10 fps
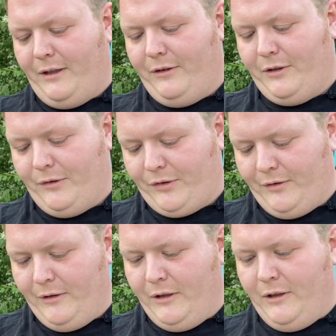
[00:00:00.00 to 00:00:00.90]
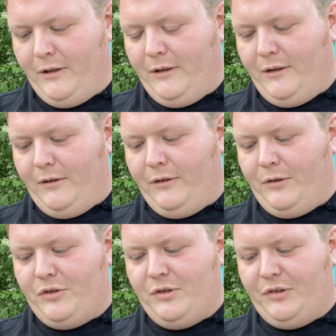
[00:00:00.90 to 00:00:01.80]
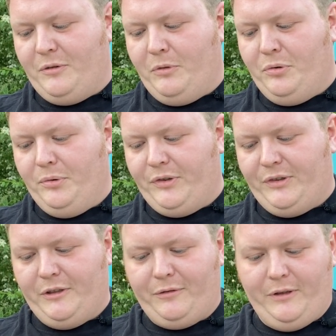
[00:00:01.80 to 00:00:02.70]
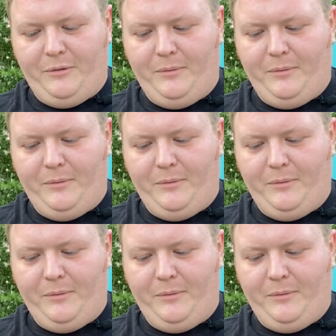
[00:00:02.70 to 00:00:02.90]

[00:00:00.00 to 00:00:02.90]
there's just some cool stuff that I